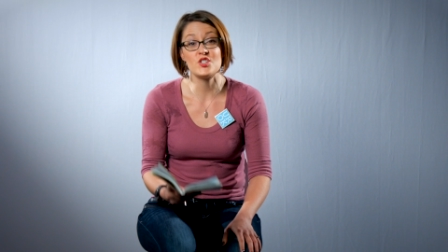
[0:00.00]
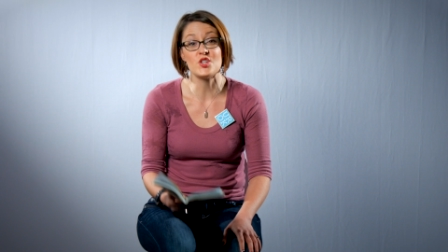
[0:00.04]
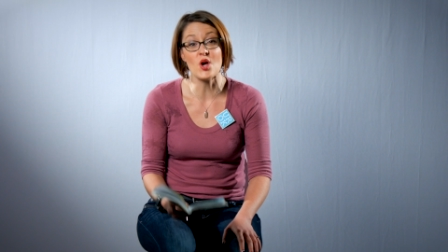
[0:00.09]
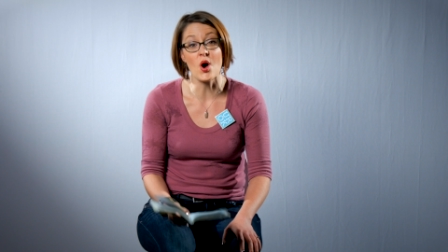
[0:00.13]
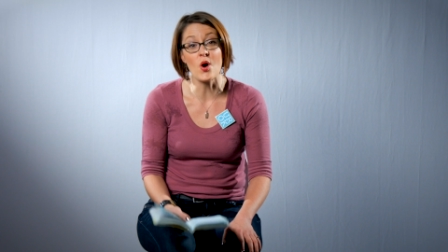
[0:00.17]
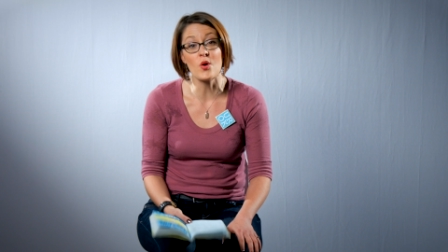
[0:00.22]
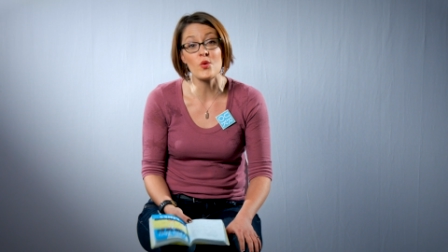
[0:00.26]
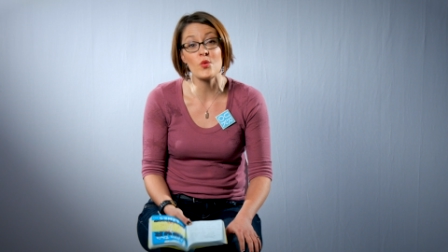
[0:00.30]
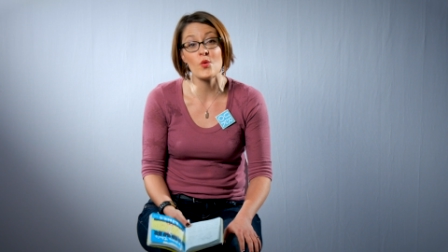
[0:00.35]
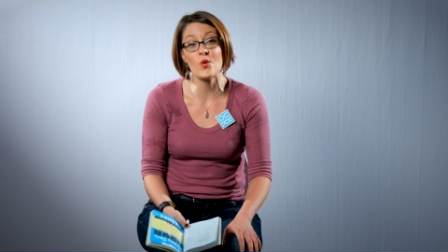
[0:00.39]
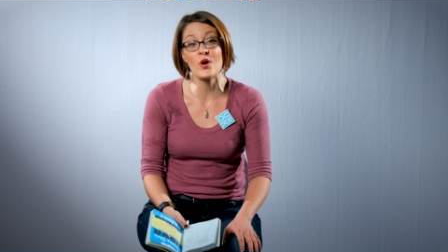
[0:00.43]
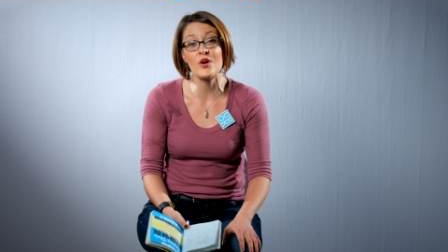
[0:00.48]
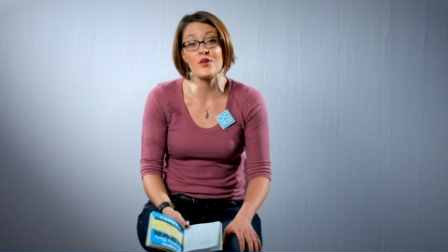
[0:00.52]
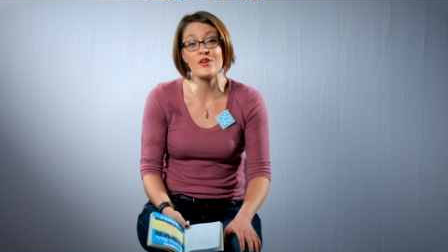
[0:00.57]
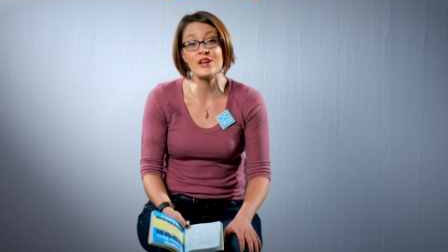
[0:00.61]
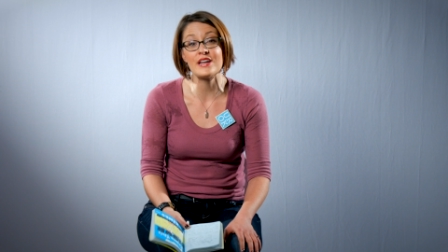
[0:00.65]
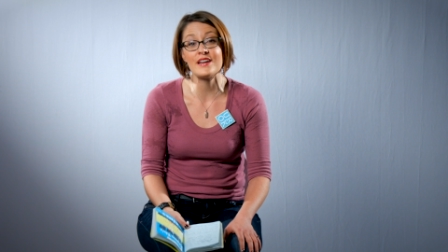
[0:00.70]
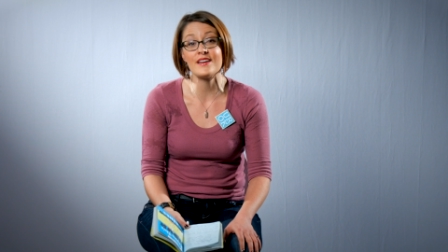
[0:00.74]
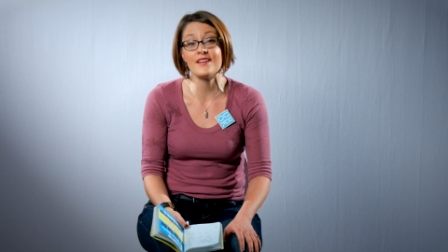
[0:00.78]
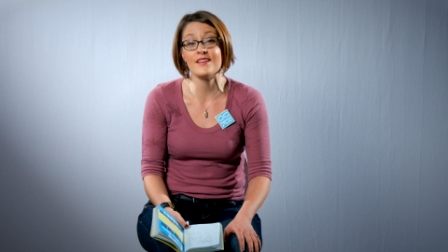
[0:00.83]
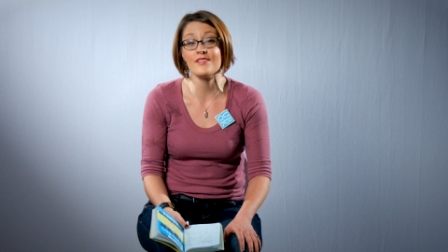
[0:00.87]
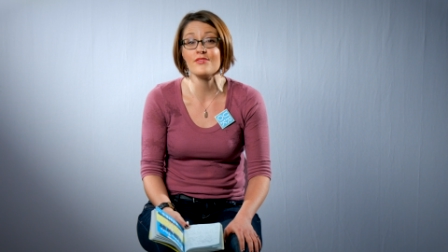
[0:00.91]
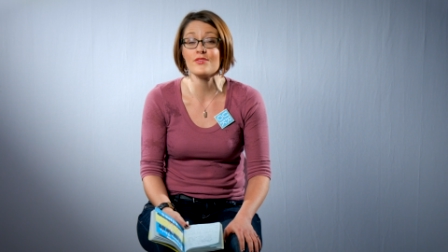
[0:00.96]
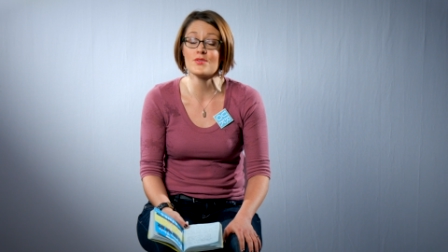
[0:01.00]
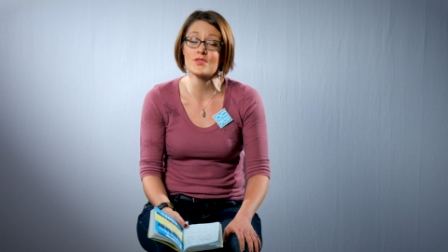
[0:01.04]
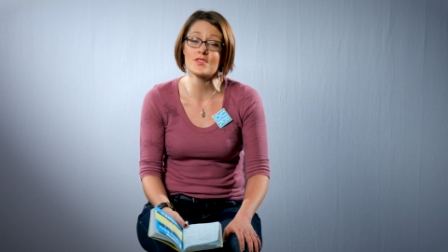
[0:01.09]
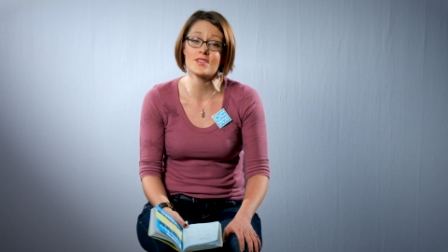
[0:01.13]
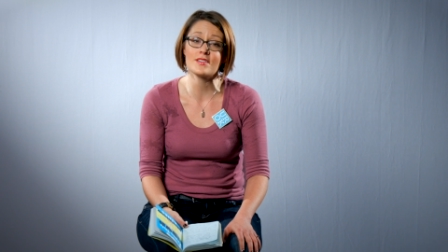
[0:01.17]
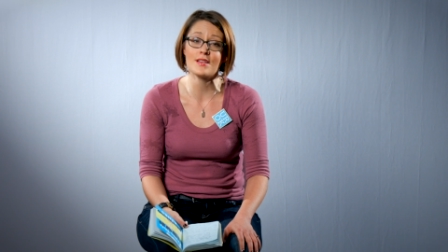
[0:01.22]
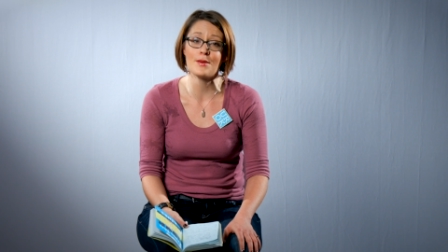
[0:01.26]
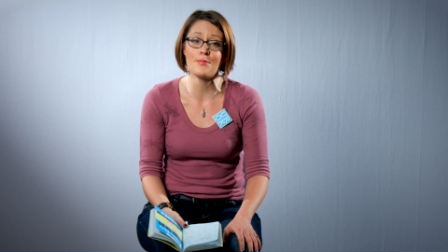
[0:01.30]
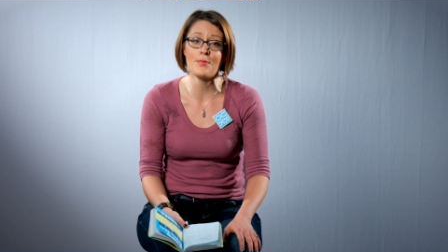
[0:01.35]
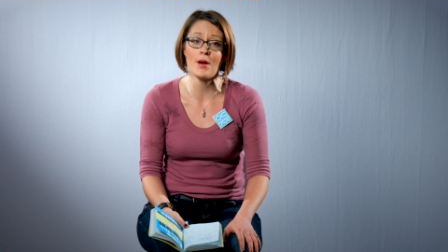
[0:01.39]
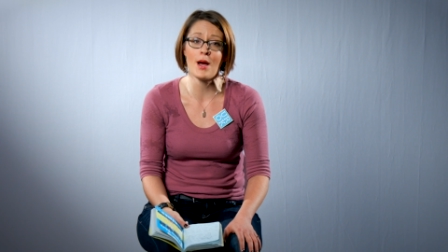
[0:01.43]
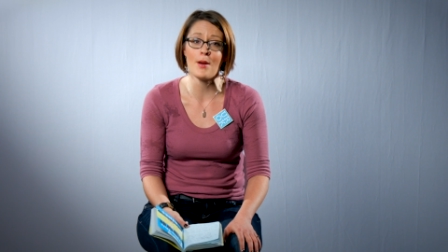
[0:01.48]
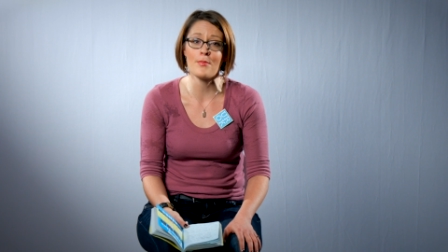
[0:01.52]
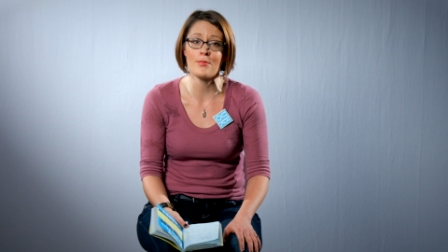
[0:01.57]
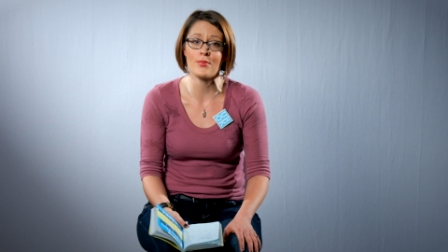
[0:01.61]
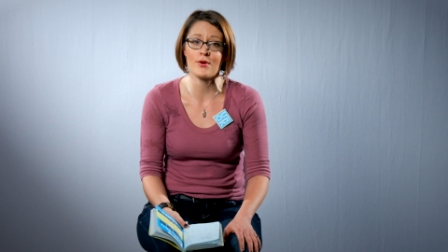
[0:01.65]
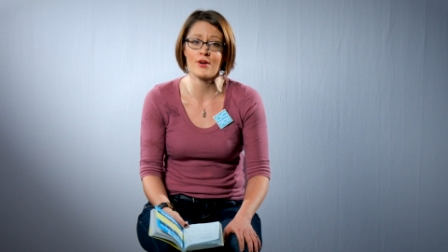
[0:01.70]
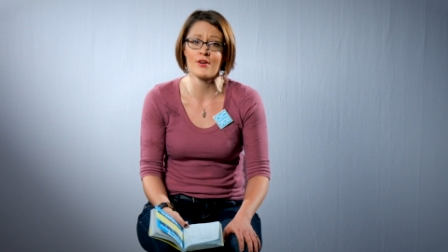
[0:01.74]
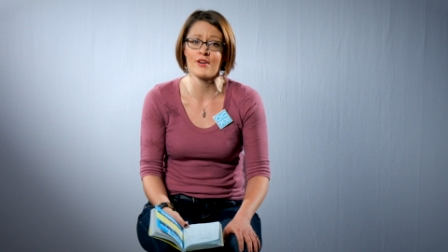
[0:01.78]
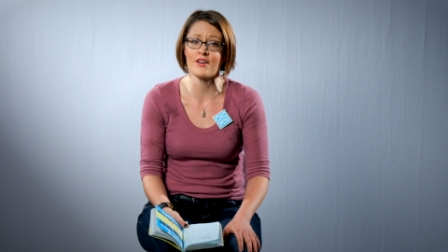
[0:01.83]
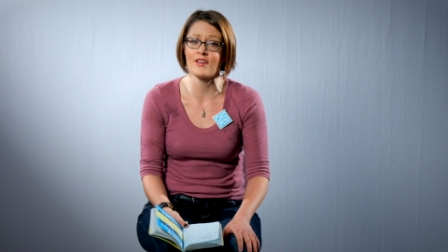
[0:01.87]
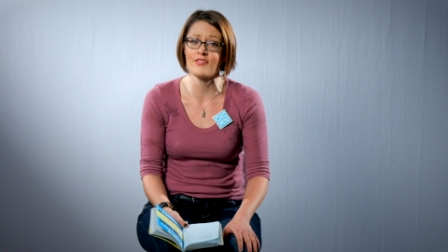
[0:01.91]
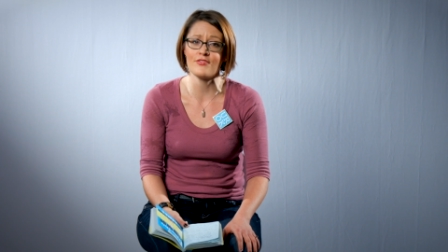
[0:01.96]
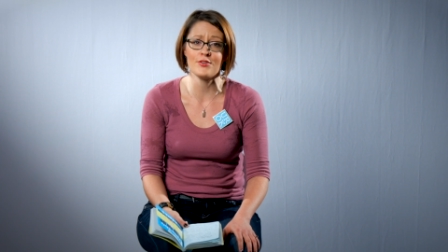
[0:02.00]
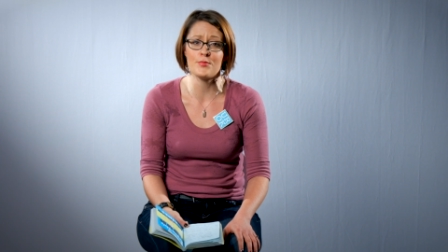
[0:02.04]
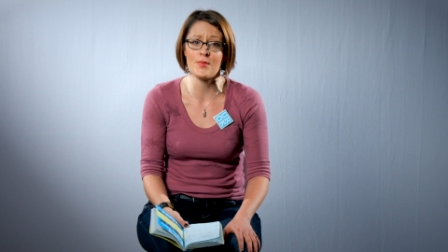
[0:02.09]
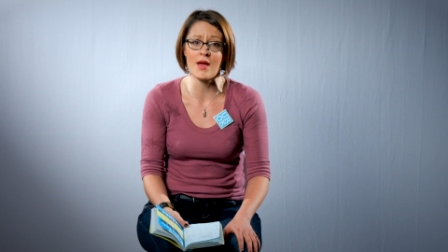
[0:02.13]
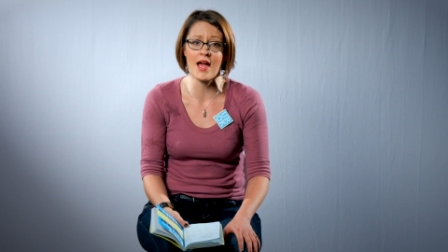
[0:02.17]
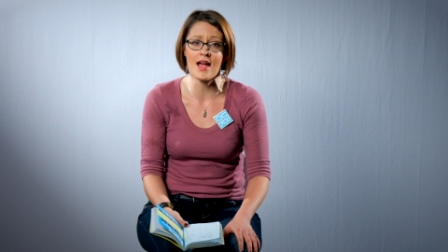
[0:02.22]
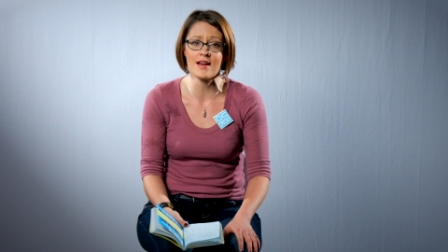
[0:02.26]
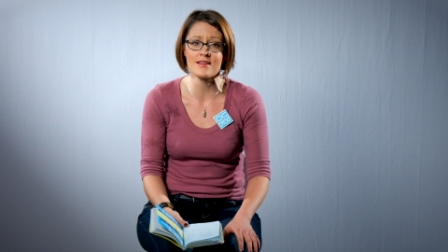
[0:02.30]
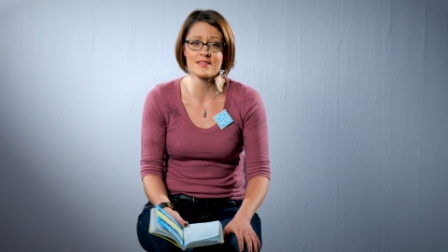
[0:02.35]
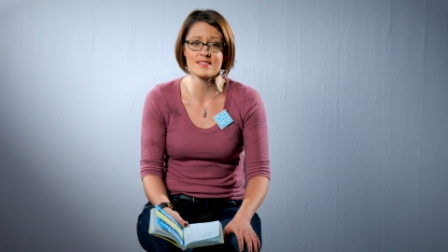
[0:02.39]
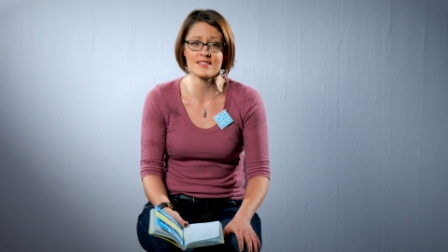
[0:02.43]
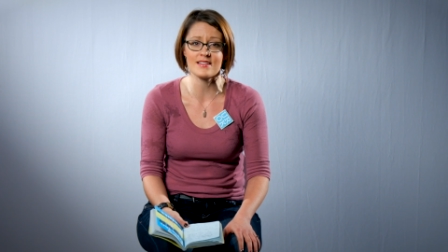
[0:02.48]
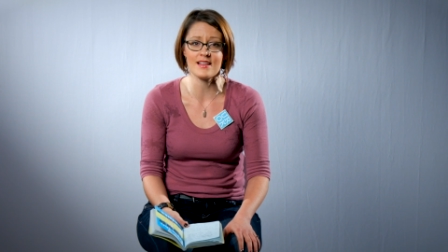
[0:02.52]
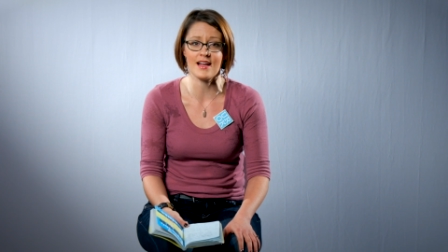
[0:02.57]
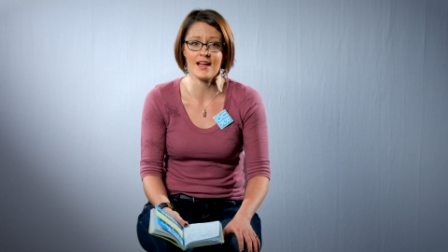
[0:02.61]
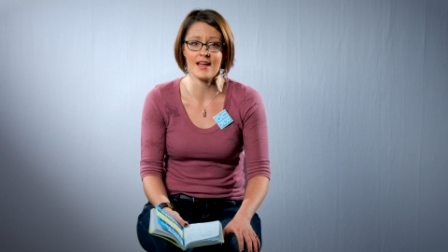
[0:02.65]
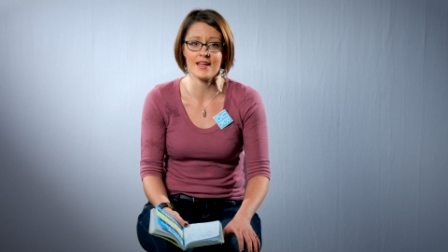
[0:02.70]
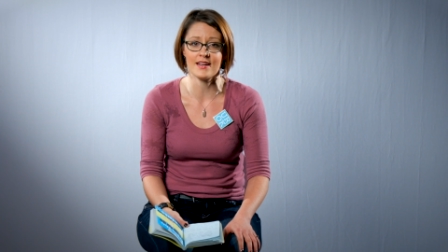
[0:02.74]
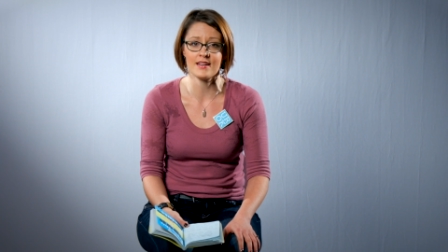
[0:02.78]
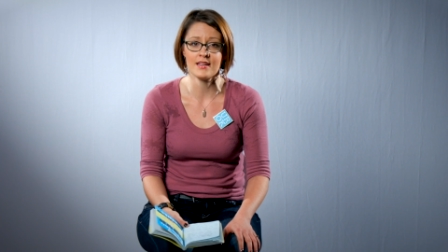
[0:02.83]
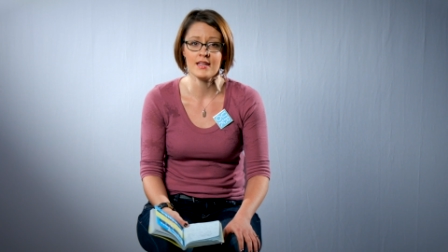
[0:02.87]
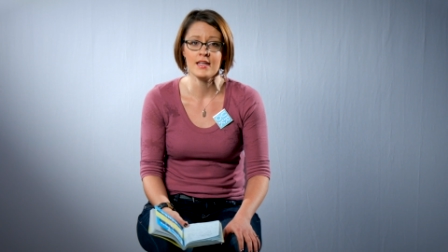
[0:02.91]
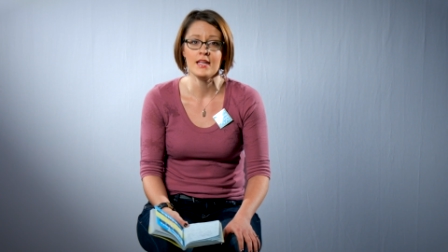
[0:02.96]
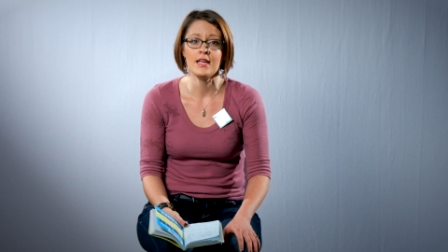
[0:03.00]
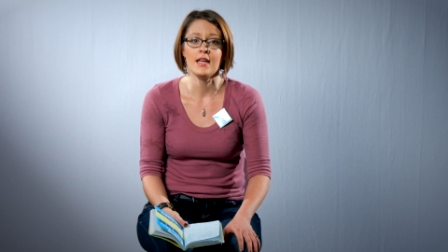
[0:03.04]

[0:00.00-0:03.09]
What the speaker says: Don't worry if you slip up or if you backslide.